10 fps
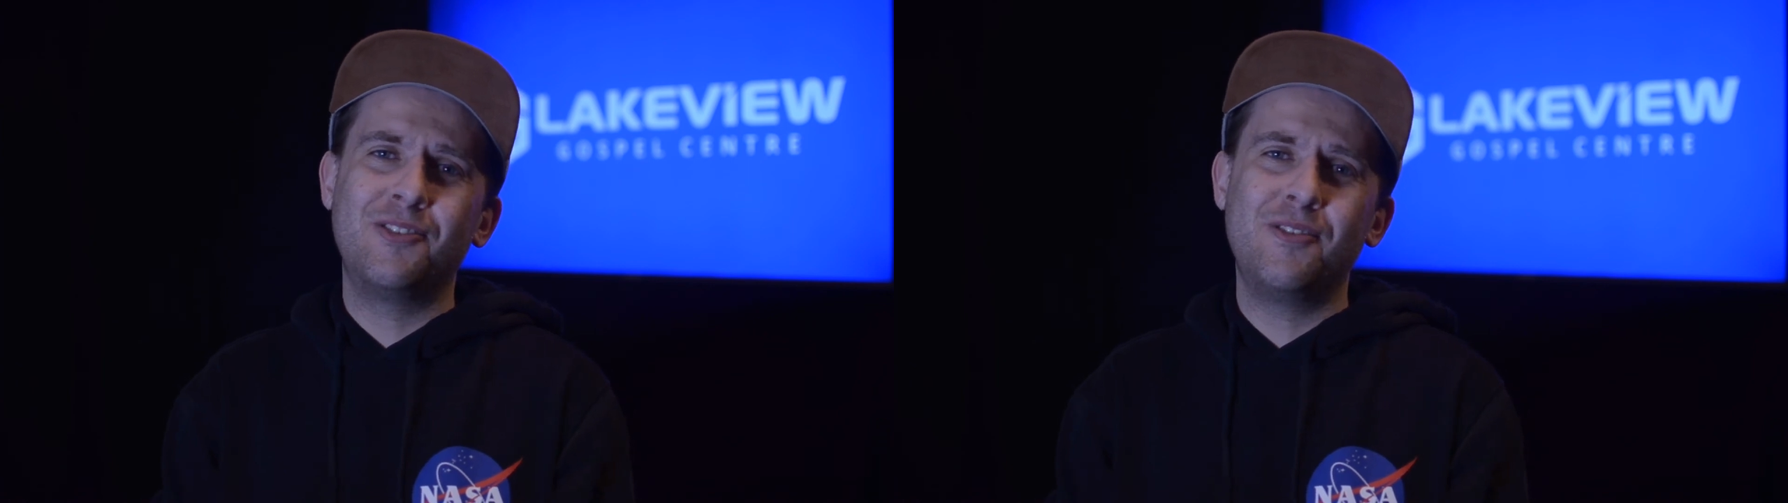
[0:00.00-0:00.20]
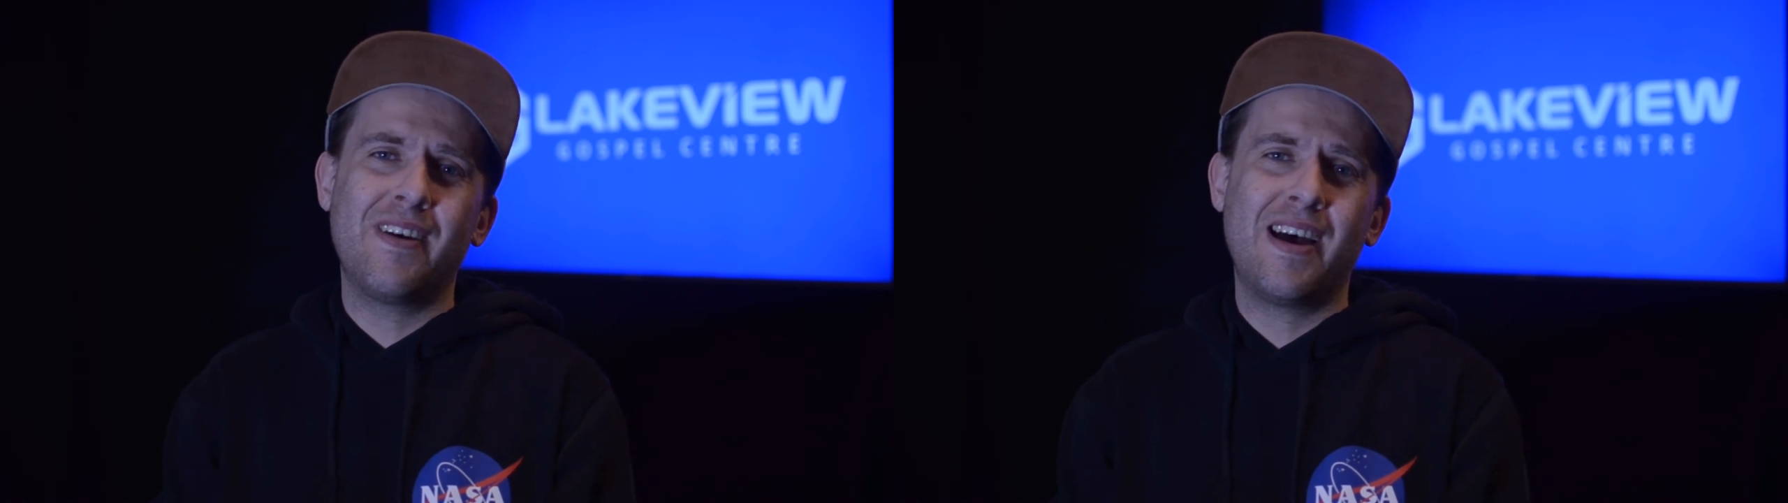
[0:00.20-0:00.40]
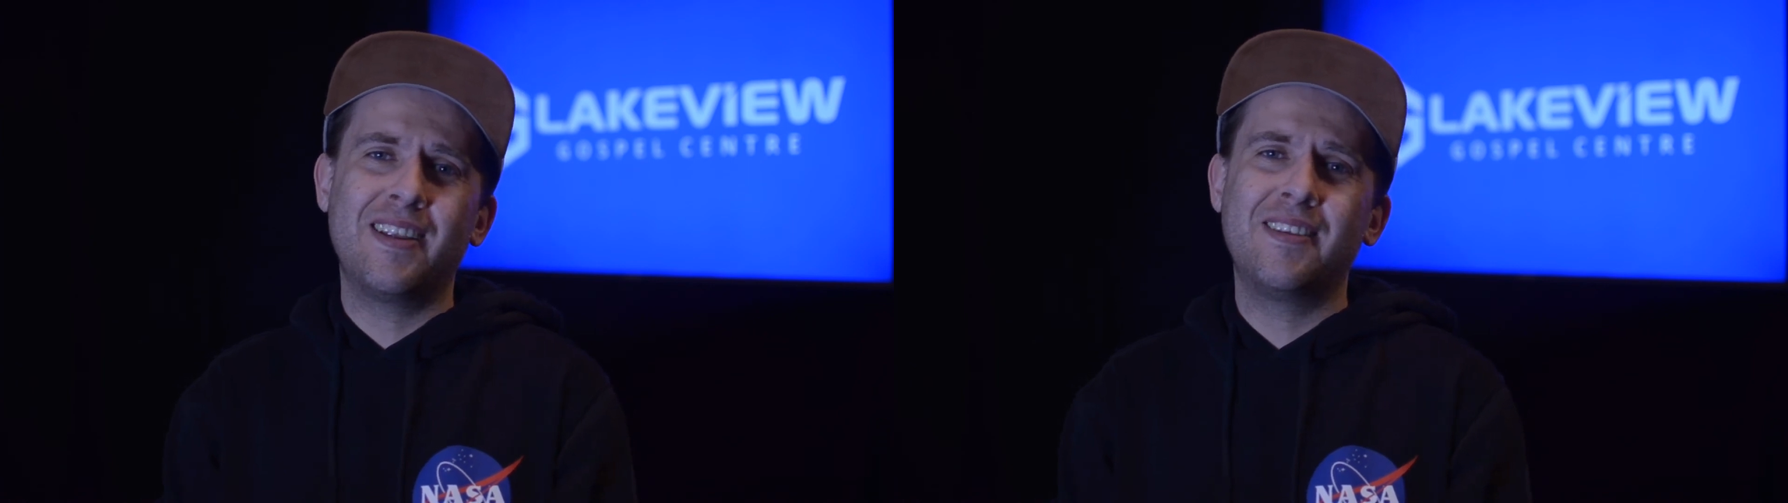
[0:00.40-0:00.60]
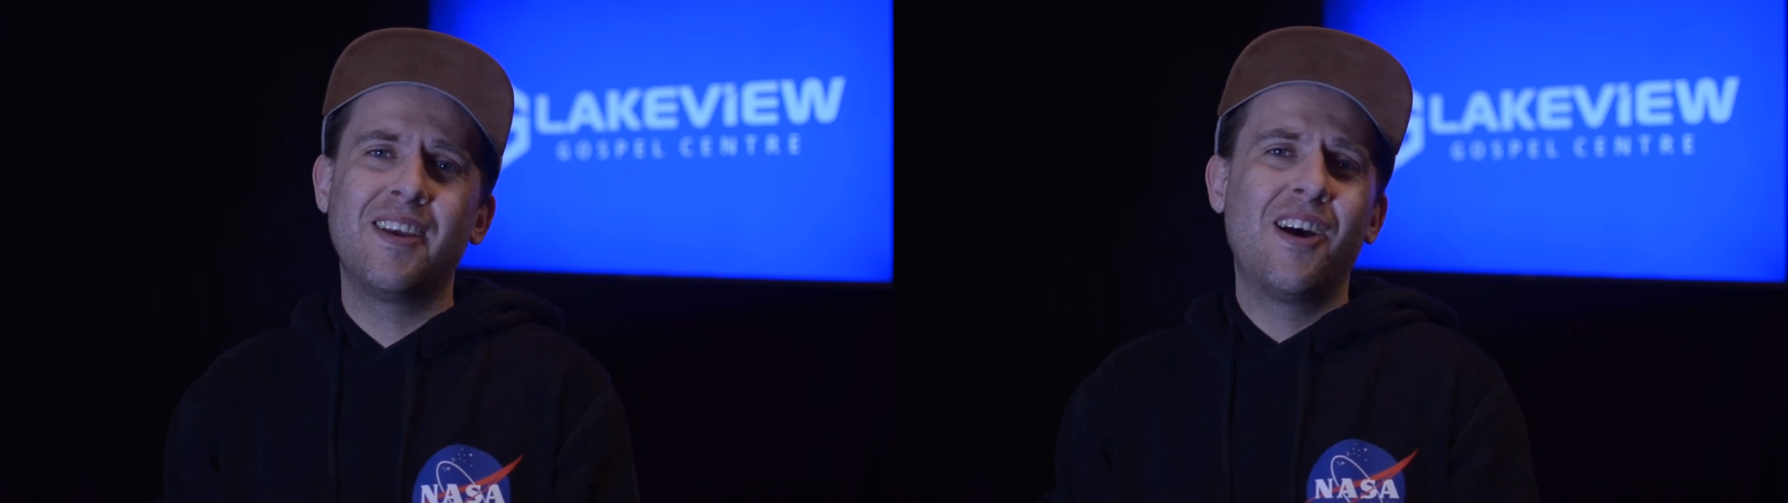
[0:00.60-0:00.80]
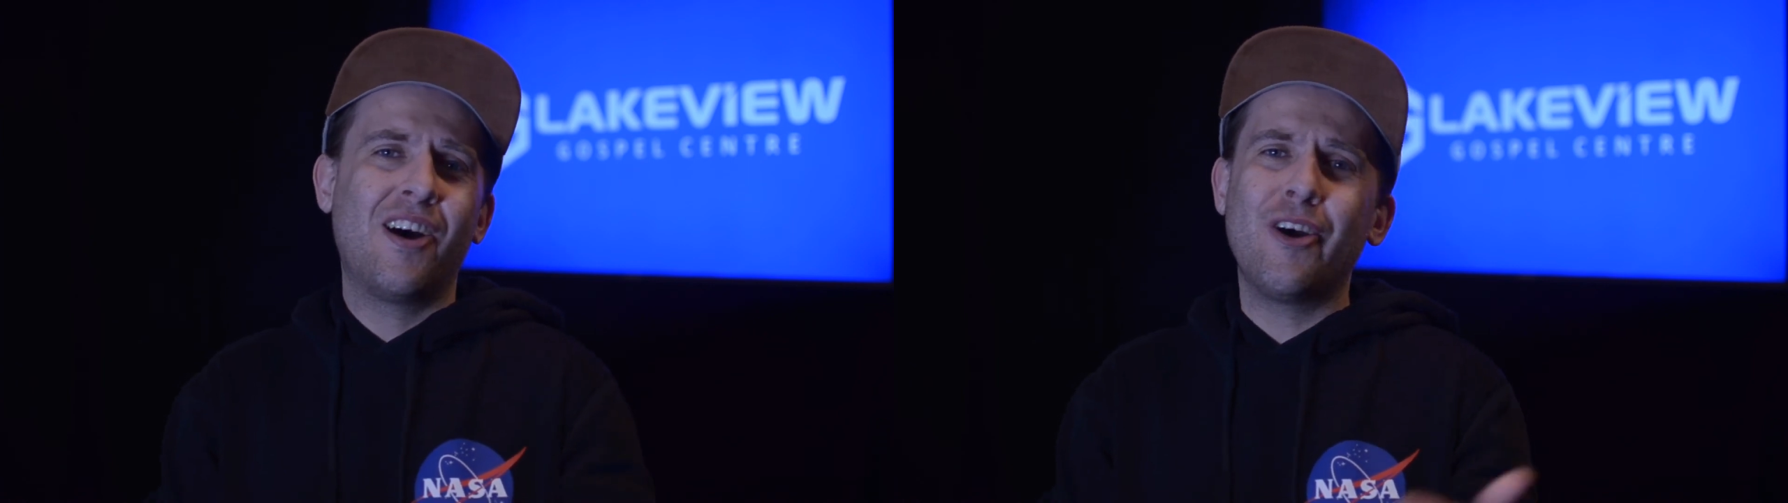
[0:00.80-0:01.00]
you've had
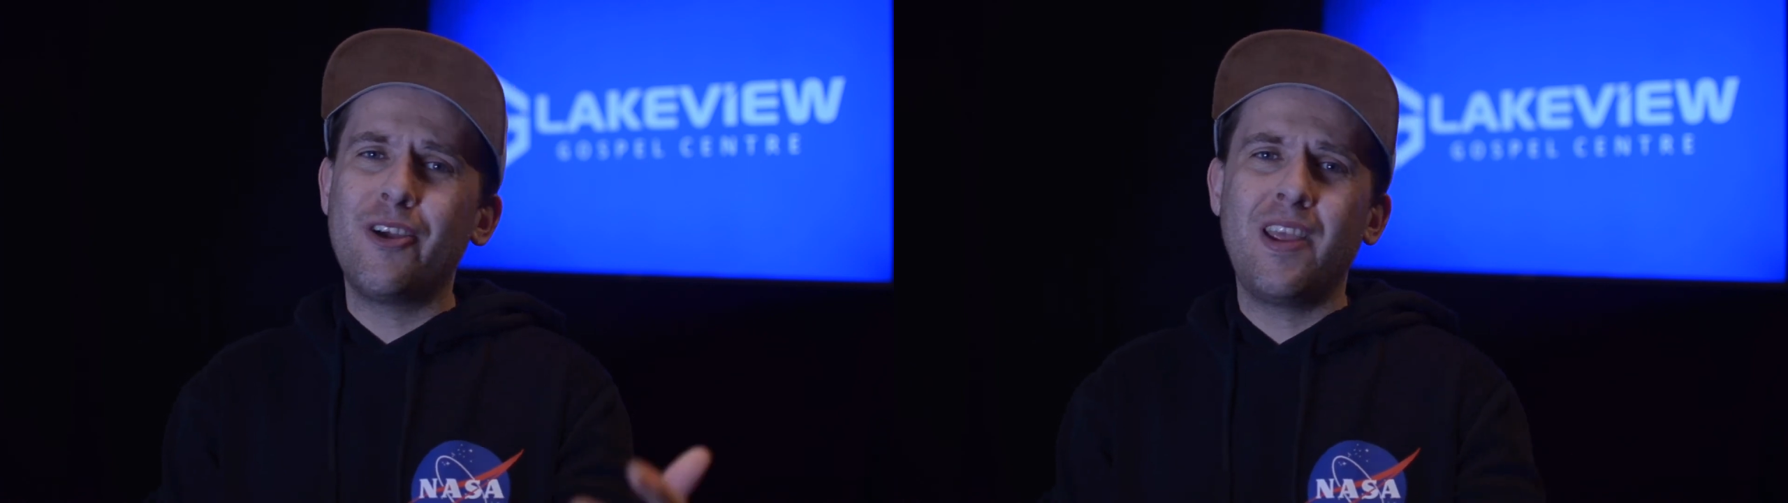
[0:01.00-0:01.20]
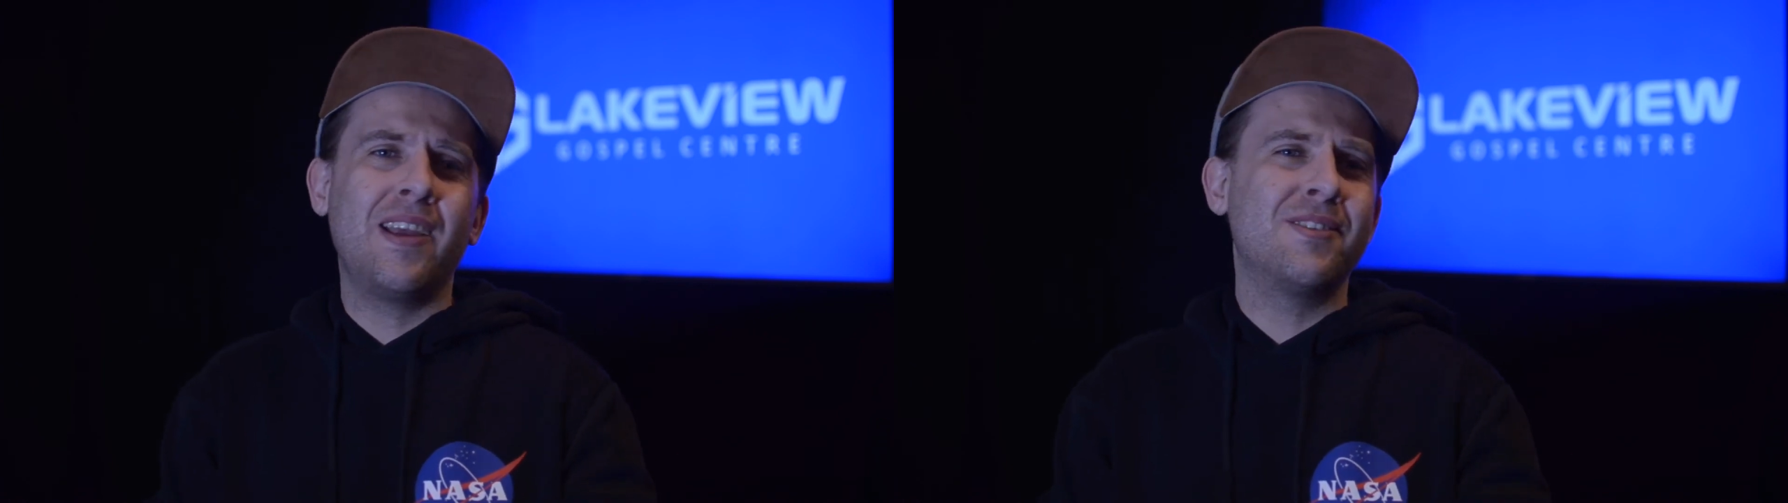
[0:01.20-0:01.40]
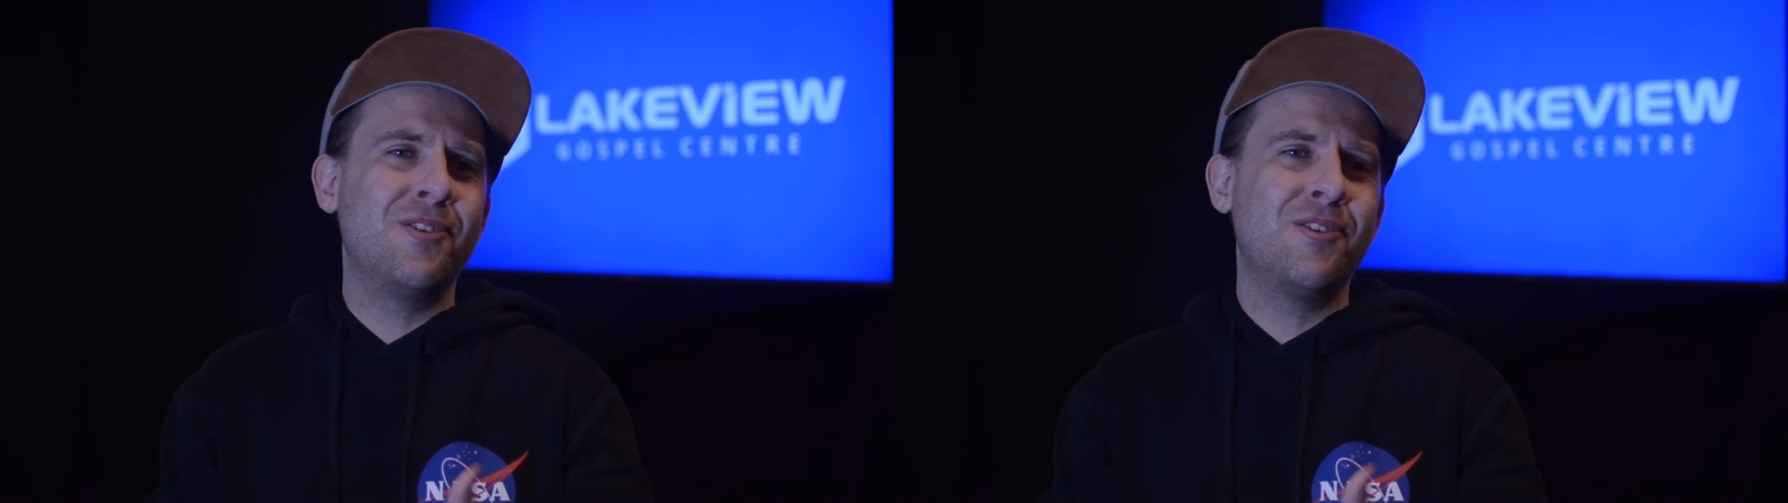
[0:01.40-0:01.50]
outings